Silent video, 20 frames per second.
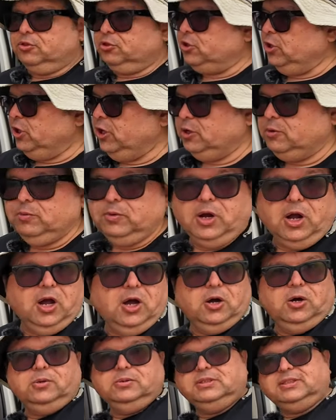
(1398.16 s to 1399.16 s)
Third
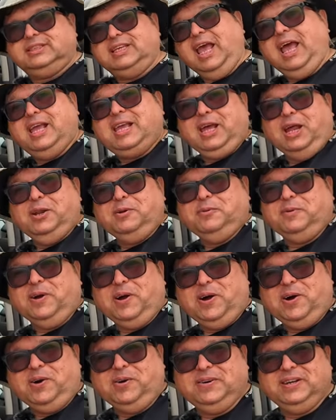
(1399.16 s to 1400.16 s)
row, second
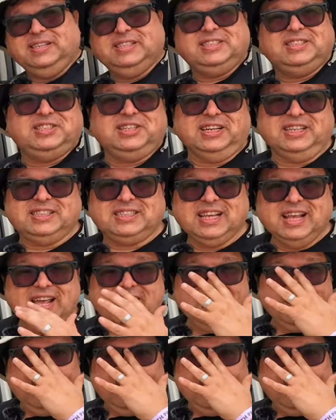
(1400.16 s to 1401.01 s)
row, it's just,